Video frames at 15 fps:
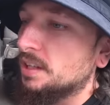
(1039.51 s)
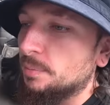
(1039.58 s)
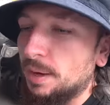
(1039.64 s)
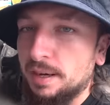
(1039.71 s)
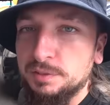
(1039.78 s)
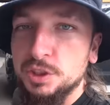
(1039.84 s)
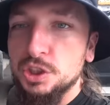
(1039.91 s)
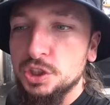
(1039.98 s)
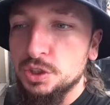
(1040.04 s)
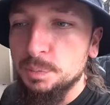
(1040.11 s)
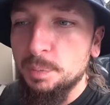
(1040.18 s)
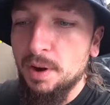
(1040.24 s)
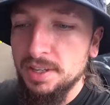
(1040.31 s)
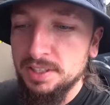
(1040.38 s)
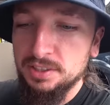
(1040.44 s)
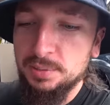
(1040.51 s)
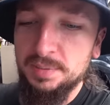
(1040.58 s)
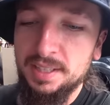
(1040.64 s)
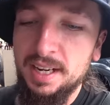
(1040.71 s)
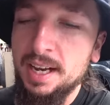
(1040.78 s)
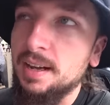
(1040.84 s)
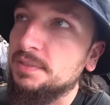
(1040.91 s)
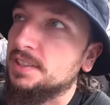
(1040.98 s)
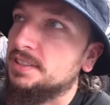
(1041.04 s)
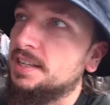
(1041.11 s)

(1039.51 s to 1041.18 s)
But I've just spotted something I have to